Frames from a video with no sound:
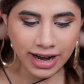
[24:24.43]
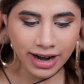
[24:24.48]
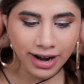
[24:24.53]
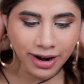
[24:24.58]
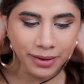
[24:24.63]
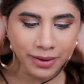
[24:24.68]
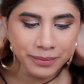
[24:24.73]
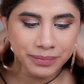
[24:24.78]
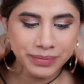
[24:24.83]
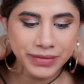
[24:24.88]

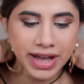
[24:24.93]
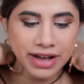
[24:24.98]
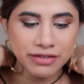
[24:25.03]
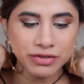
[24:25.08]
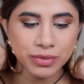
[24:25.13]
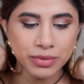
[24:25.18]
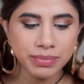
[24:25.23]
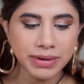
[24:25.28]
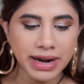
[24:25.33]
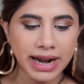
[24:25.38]
Have
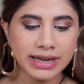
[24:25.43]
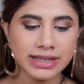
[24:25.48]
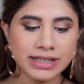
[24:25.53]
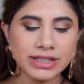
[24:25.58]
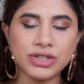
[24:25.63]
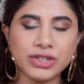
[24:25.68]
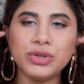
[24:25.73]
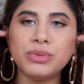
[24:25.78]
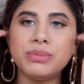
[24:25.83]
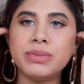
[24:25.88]
you planned
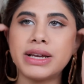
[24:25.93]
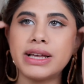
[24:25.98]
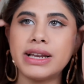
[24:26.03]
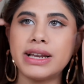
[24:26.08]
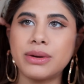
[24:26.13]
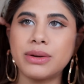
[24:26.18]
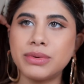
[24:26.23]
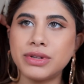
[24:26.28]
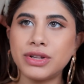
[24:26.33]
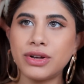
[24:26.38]
this new
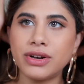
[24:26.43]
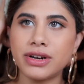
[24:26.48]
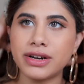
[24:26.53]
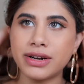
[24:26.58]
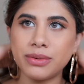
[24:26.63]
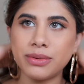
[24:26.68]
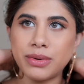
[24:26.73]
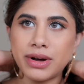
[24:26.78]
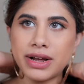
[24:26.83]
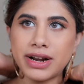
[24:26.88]
beginning with your
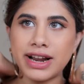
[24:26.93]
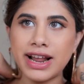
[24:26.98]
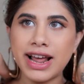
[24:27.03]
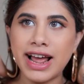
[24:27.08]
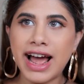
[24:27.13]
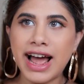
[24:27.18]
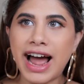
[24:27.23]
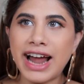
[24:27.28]
little one?